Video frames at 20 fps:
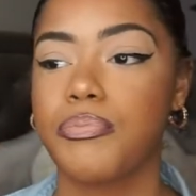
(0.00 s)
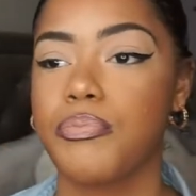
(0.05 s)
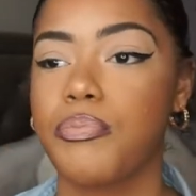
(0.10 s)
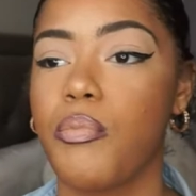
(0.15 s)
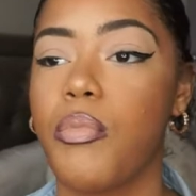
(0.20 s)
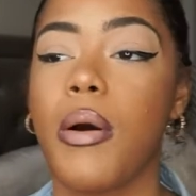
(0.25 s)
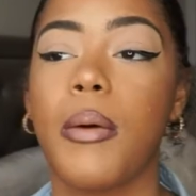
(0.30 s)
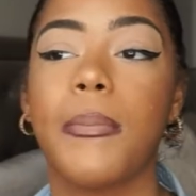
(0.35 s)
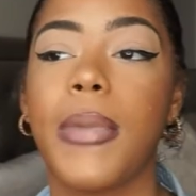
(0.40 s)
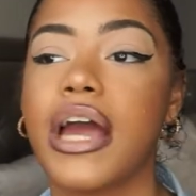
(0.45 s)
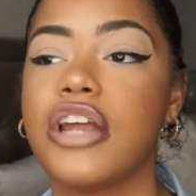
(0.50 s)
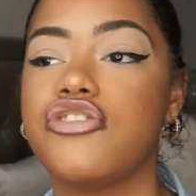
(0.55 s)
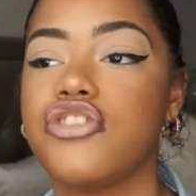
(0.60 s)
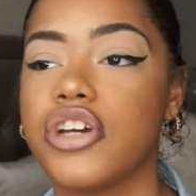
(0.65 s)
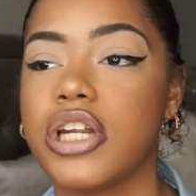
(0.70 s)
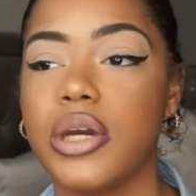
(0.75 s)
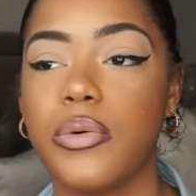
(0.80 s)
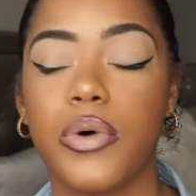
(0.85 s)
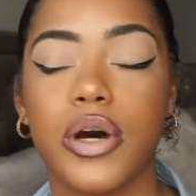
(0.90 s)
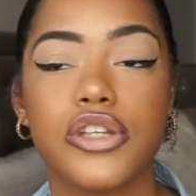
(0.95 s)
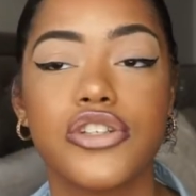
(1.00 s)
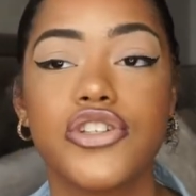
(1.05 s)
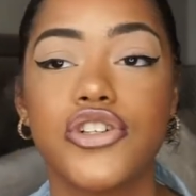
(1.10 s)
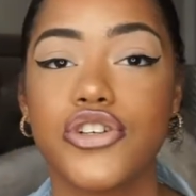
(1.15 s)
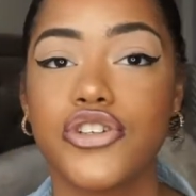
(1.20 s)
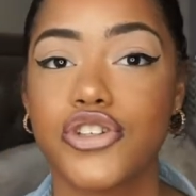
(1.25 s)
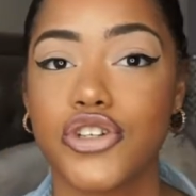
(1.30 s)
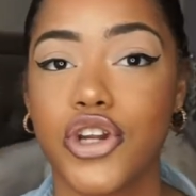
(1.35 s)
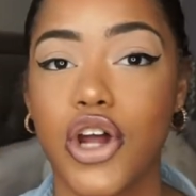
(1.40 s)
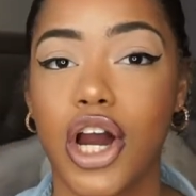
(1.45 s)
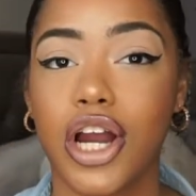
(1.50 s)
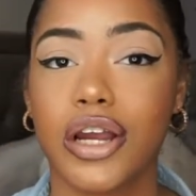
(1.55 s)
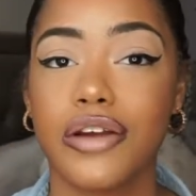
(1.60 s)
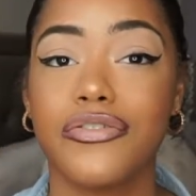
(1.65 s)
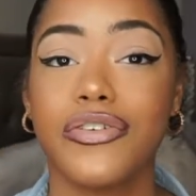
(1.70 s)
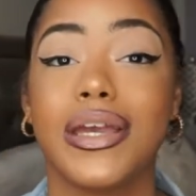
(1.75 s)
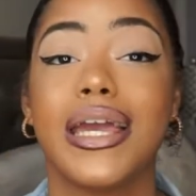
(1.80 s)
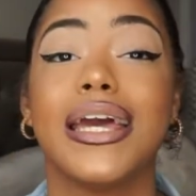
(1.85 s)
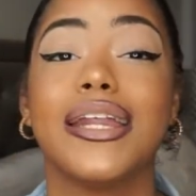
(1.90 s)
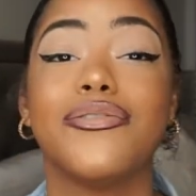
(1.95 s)
what my journey was to
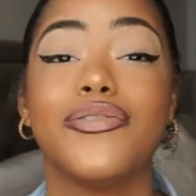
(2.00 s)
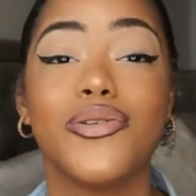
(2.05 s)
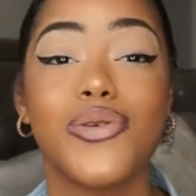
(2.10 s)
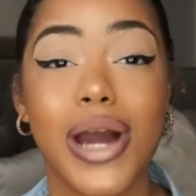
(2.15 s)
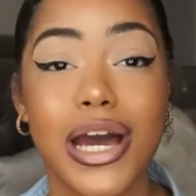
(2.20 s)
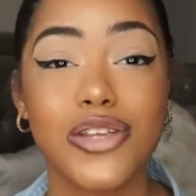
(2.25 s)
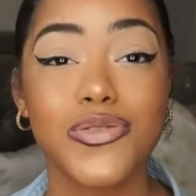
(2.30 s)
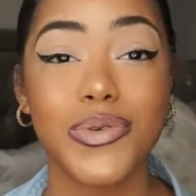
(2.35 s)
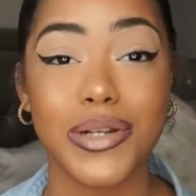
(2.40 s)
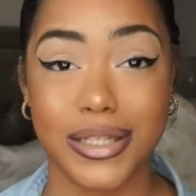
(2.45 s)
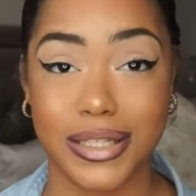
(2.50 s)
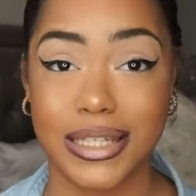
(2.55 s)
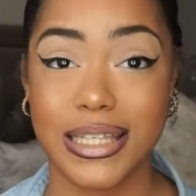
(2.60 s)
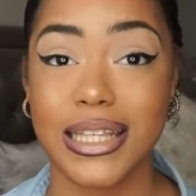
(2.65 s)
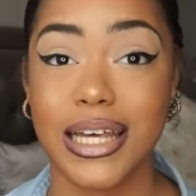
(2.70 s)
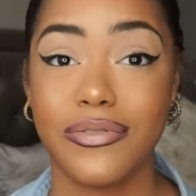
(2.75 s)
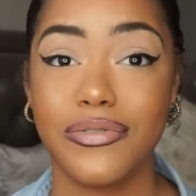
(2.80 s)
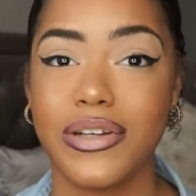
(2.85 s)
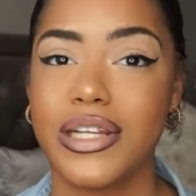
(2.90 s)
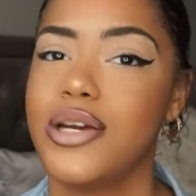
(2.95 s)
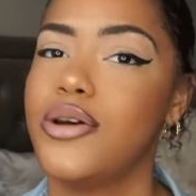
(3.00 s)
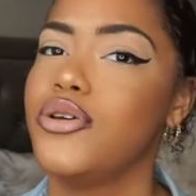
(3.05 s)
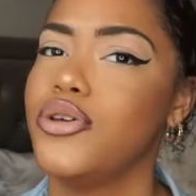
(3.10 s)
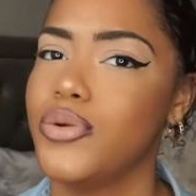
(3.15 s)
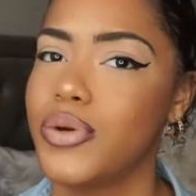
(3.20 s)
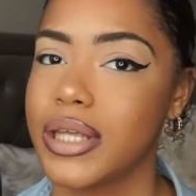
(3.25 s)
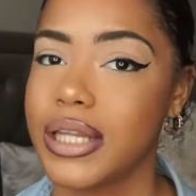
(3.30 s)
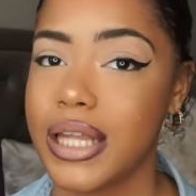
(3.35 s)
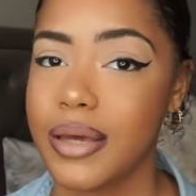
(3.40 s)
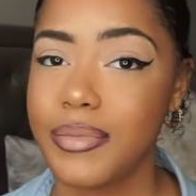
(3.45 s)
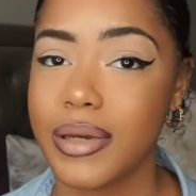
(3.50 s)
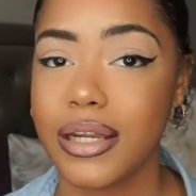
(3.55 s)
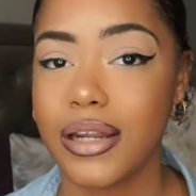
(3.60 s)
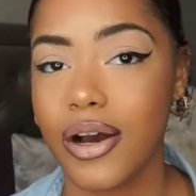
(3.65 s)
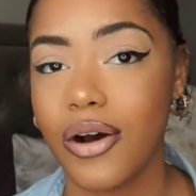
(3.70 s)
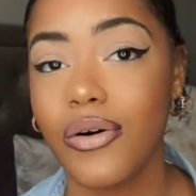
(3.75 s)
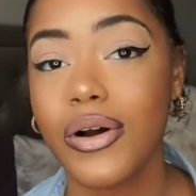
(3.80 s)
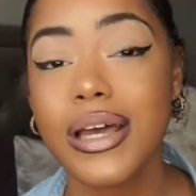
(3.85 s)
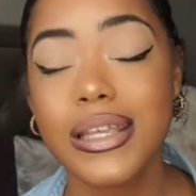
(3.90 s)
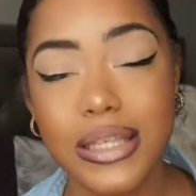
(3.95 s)
sonography and if you guys want to see that video you can let me
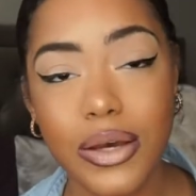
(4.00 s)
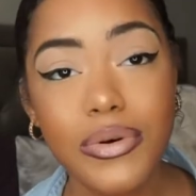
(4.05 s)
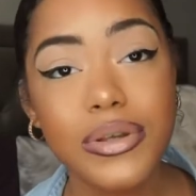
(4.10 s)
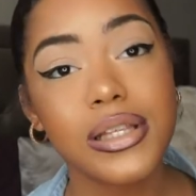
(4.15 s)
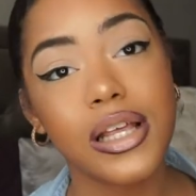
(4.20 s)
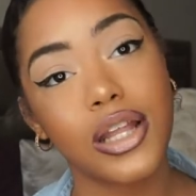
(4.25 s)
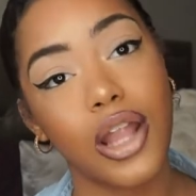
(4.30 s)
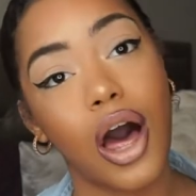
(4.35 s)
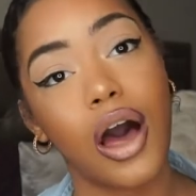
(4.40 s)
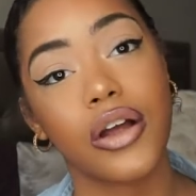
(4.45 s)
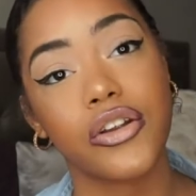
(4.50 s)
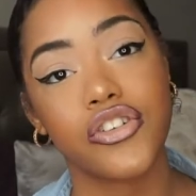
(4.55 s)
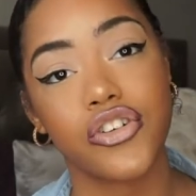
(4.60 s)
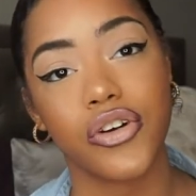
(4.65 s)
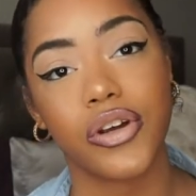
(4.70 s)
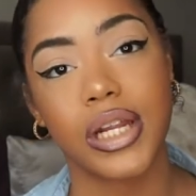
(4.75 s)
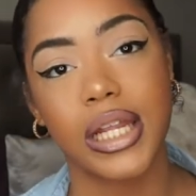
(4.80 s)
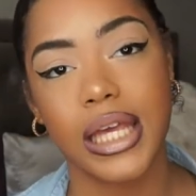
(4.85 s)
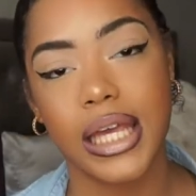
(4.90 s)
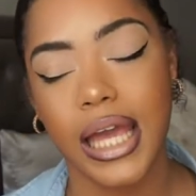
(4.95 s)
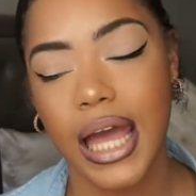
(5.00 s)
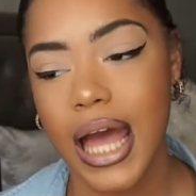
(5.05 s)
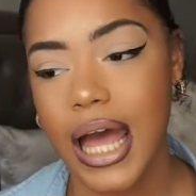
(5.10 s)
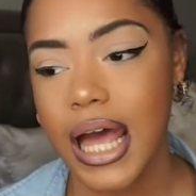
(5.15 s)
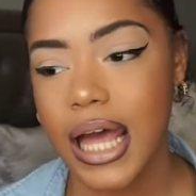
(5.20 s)
know because it was a long journey